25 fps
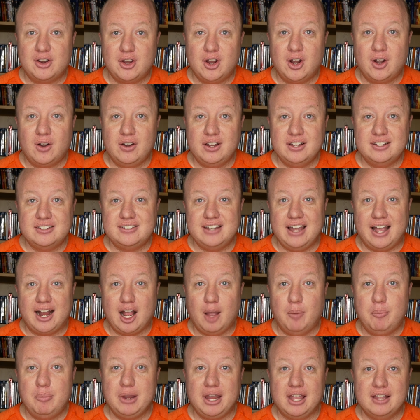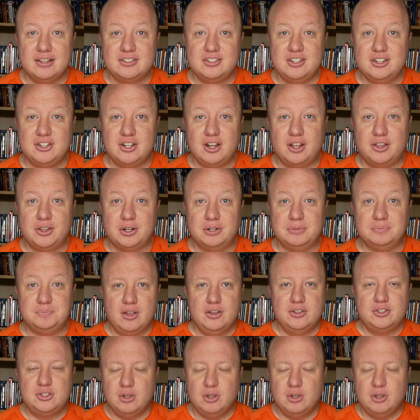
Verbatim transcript: curries stack up against each other.